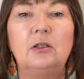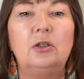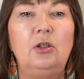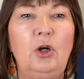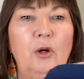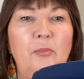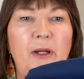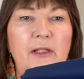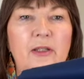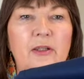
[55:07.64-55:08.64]
Not
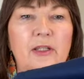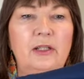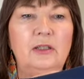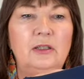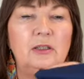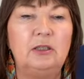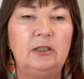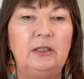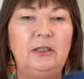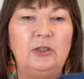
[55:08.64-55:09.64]
bad thickness,
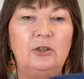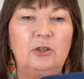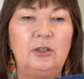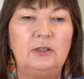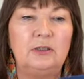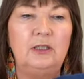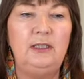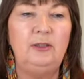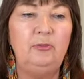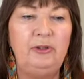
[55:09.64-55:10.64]
and it's got a
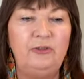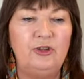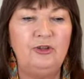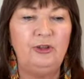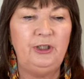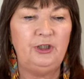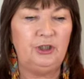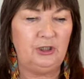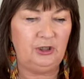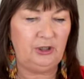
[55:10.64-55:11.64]
little bit stretch
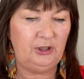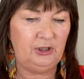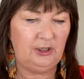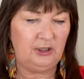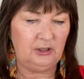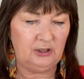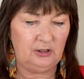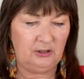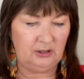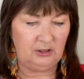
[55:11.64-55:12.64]
actually to that, so
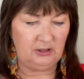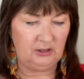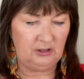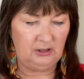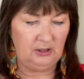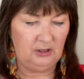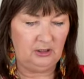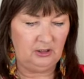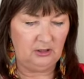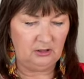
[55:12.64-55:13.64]
that's a,
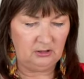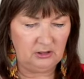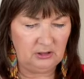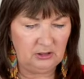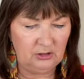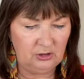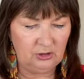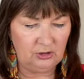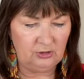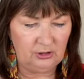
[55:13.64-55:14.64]
has it got a
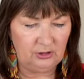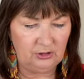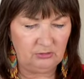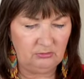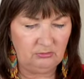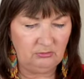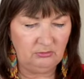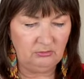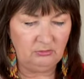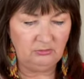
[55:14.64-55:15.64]
stretch?
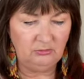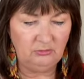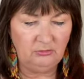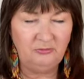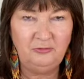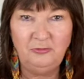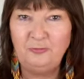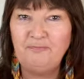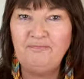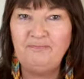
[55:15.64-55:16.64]

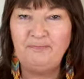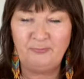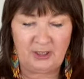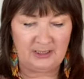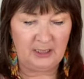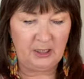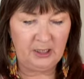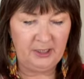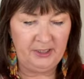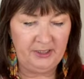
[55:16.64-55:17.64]
Ooh, the
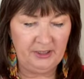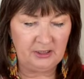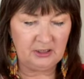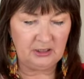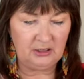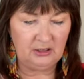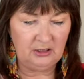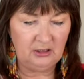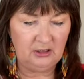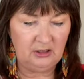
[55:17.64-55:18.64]
tiniest.
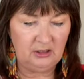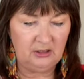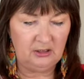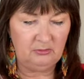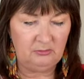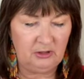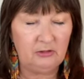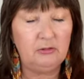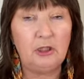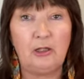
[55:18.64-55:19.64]
No, I
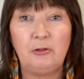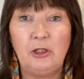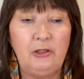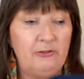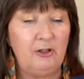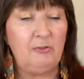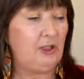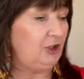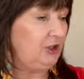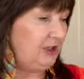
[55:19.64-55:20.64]
don't know if I
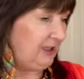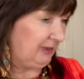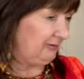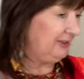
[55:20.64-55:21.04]
imagined it now.